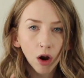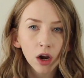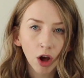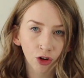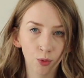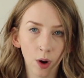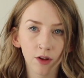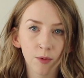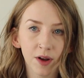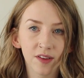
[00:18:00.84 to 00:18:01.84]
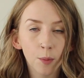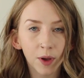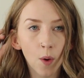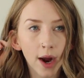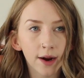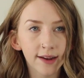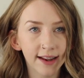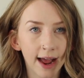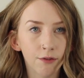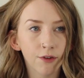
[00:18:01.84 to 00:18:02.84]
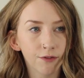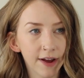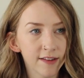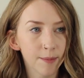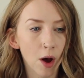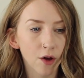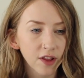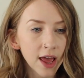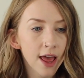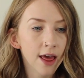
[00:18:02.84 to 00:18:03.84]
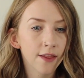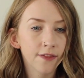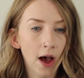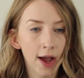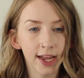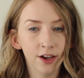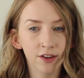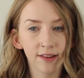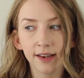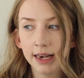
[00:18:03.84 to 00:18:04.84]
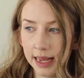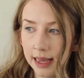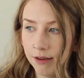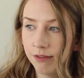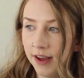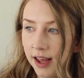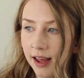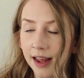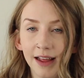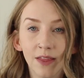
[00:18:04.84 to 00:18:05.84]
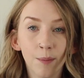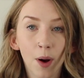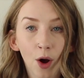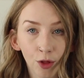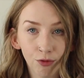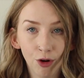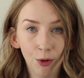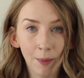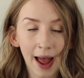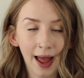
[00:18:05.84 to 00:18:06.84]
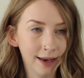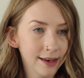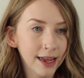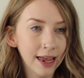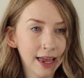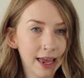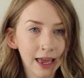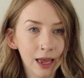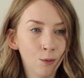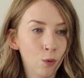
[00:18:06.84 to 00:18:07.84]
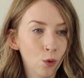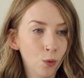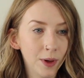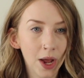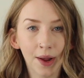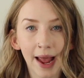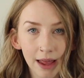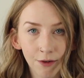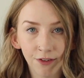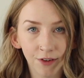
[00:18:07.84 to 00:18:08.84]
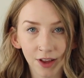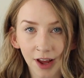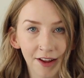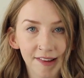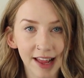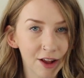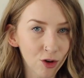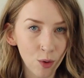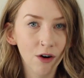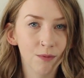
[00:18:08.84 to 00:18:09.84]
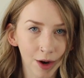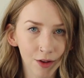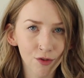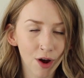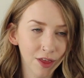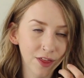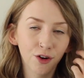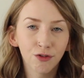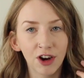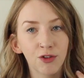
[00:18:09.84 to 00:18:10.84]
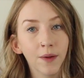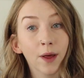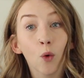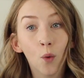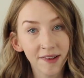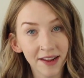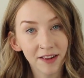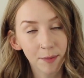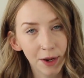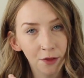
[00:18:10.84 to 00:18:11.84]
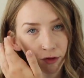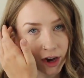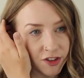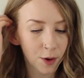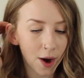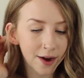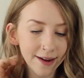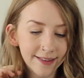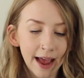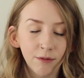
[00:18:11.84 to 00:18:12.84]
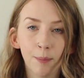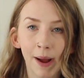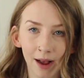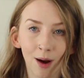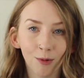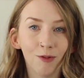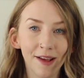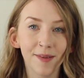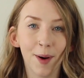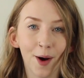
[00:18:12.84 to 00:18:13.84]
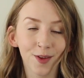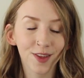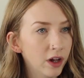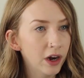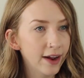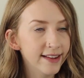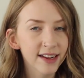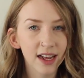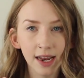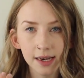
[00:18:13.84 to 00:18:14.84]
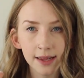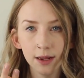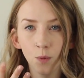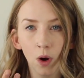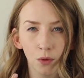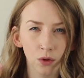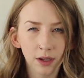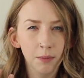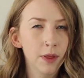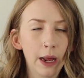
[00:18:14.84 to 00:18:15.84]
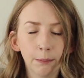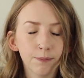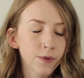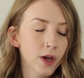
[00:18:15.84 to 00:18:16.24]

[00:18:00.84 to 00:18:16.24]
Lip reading: aren't Lush ones, because it'll be quite nice to have a face mask that I can just leave in the bathroom and it will be okay for kind of 6-12 months, rather than a fresh one that always needs to be in the fridge. It'd be quite nice to have a backup face mask, a nice cleansing one or something.